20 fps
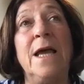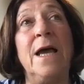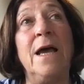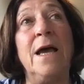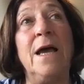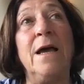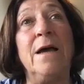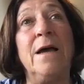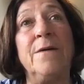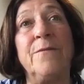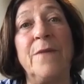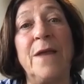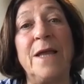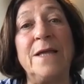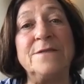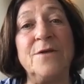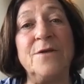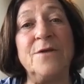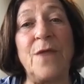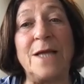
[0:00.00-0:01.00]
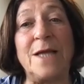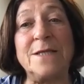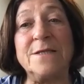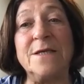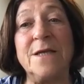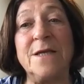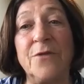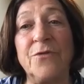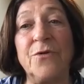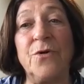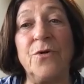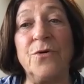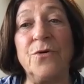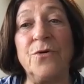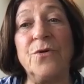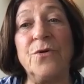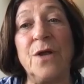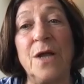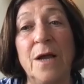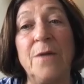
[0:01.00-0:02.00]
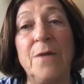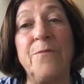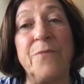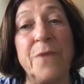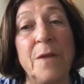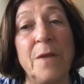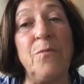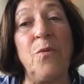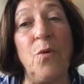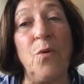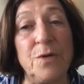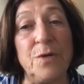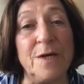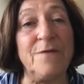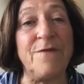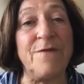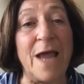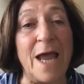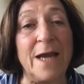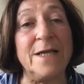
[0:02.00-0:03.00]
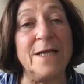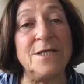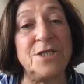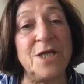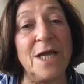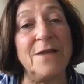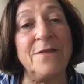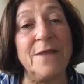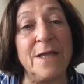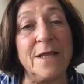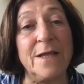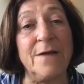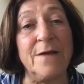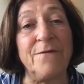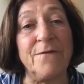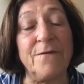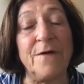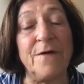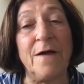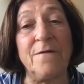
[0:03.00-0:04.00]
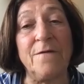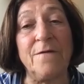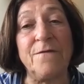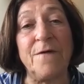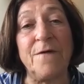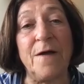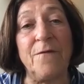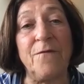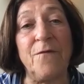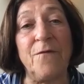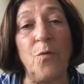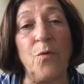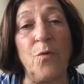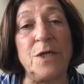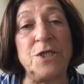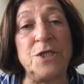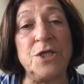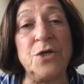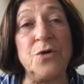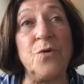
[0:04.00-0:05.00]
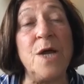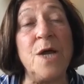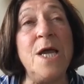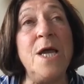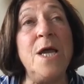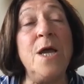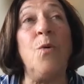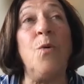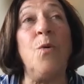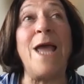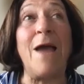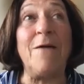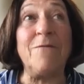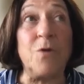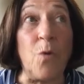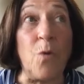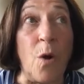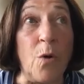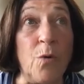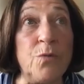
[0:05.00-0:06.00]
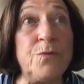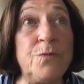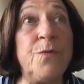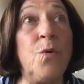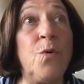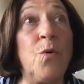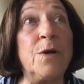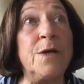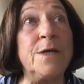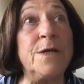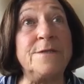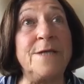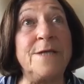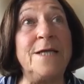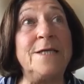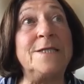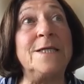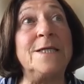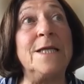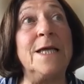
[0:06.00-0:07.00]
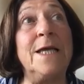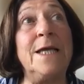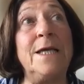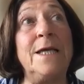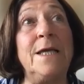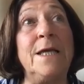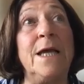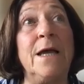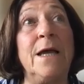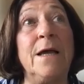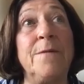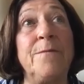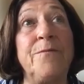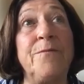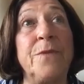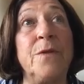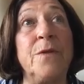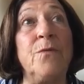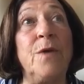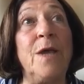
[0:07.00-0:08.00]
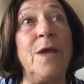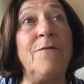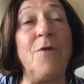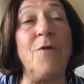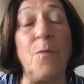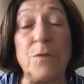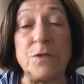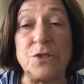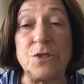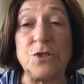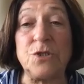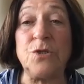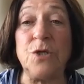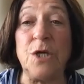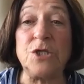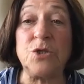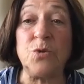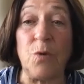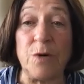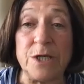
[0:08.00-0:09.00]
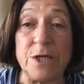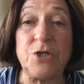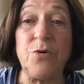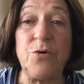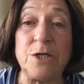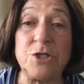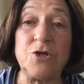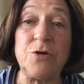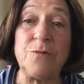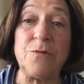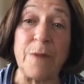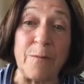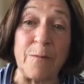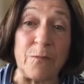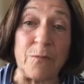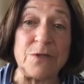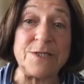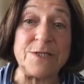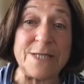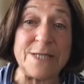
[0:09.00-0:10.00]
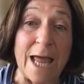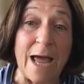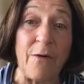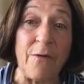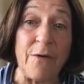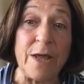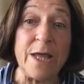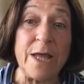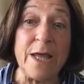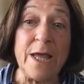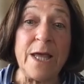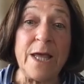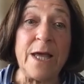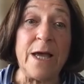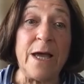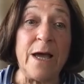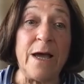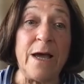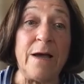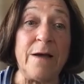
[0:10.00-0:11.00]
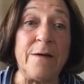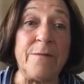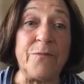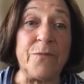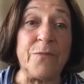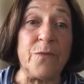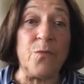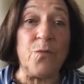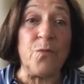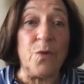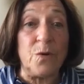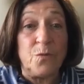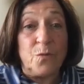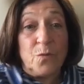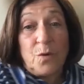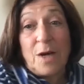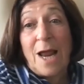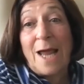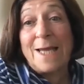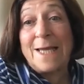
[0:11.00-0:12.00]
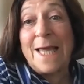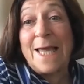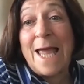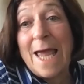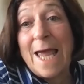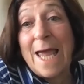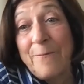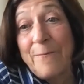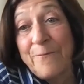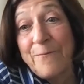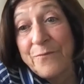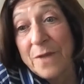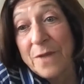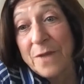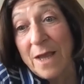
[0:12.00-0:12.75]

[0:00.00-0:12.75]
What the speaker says: And so that's another important advantage, I think, of what we do. We have grown organizationally. We have almost 2,200 members now. When I came